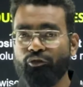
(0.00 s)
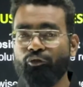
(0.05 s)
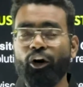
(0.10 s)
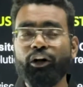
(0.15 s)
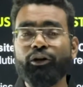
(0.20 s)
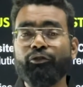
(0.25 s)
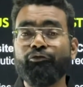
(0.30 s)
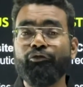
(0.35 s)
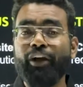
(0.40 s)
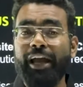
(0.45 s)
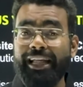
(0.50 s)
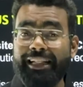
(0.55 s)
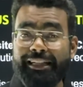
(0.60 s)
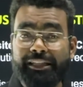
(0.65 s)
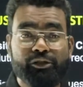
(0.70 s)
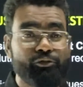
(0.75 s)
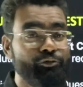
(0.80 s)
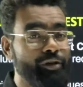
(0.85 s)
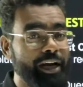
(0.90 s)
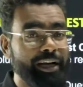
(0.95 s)
what
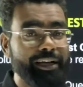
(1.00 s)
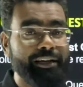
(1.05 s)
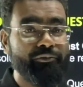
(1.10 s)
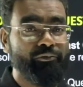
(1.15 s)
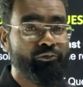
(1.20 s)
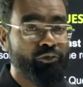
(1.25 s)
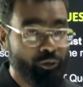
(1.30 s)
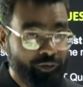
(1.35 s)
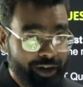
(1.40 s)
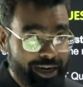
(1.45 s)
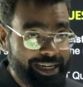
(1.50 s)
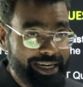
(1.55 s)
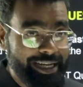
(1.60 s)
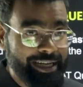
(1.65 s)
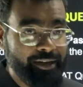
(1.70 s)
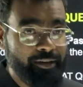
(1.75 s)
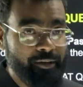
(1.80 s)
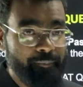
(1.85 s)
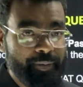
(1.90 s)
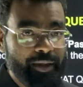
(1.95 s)
else we are
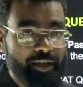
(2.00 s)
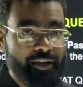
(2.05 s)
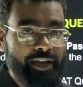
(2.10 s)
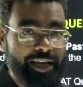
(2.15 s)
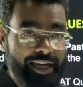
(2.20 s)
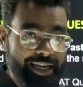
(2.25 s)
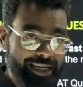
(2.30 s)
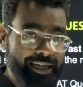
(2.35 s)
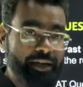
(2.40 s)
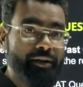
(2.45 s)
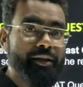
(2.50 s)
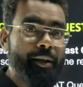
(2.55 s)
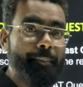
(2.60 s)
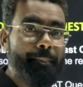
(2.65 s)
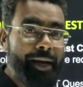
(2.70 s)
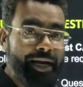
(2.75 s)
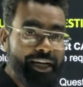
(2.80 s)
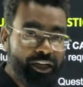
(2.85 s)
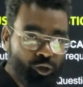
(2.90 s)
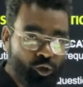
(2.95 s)
providing in the
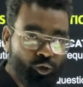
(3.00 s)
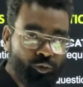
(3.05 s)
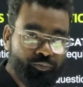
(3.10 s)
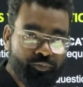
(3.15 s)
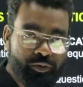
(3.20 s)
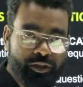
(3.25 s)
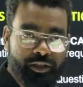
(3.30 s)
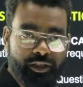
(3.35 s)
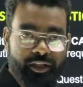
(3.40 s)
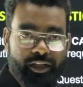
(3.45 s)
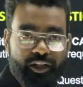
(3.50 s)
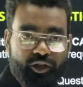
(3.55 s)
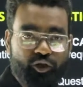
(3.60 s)
paid groups.